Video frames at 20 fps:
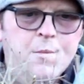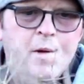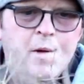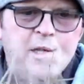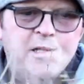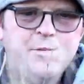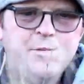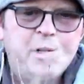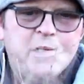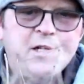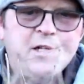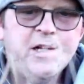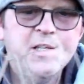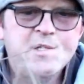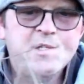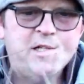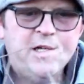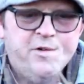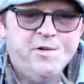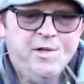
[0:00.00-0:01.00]
Especially
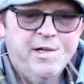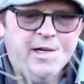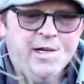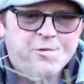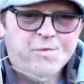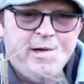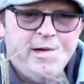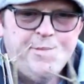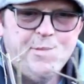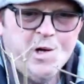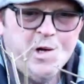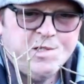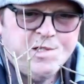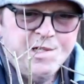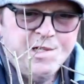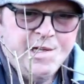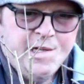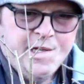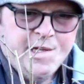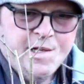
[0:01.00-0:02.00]
considering I
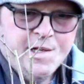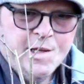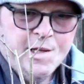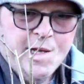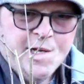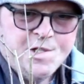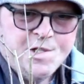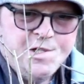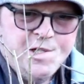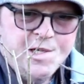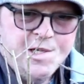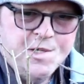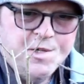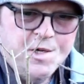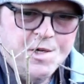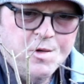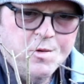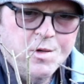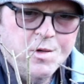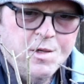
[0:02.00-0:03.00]
repotted it last year
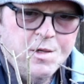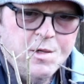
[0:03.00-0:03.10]
though.